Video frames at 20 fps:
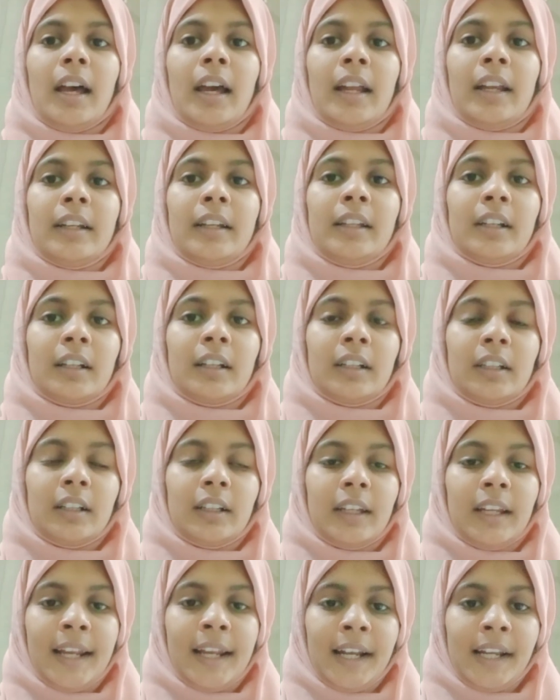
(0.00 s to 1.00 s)
and
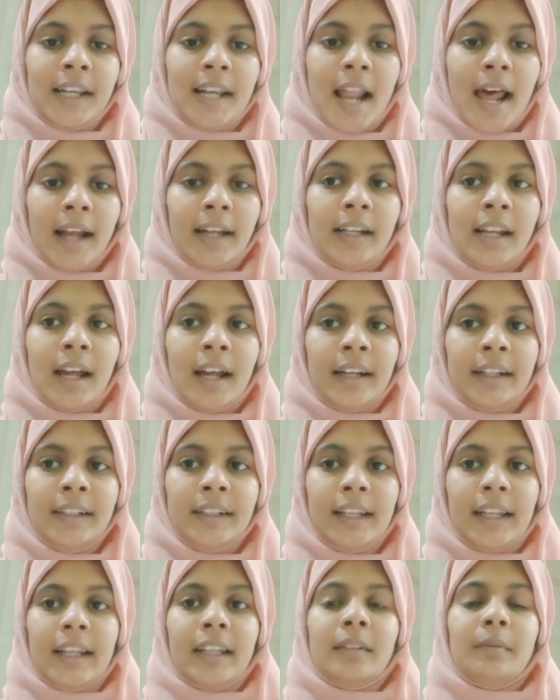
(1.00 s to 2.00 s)
8, 9,
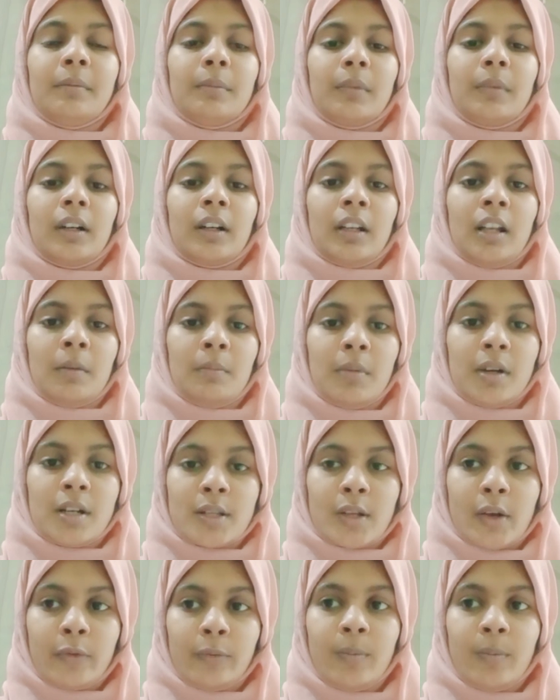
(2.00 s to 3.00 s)
and 10
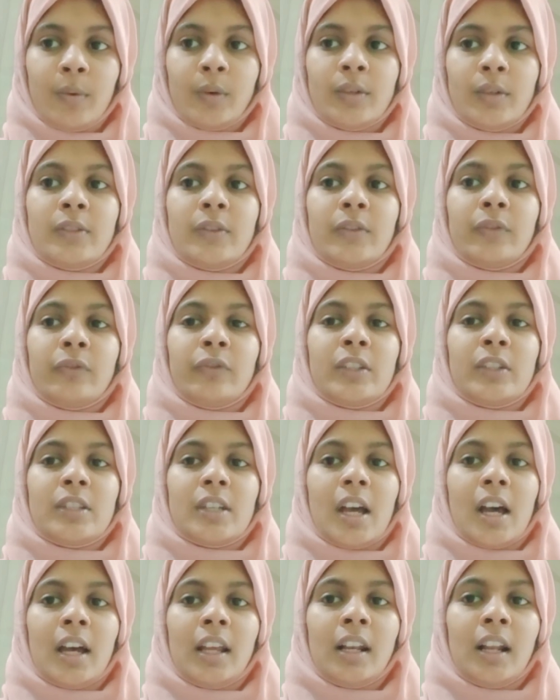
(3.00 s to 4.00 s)
numbers of bones
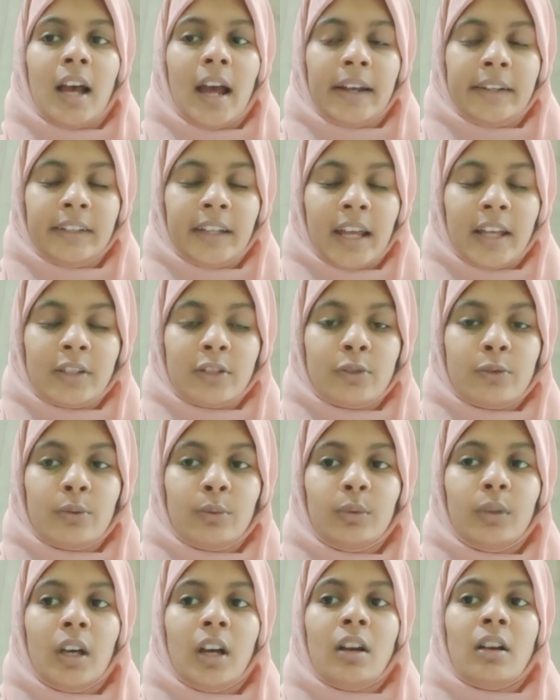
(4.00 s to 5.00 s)
which are attached
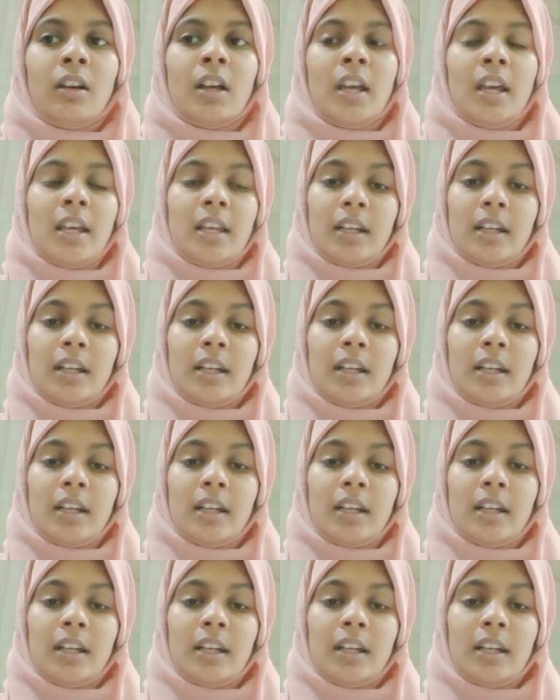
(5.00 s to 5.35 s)
to the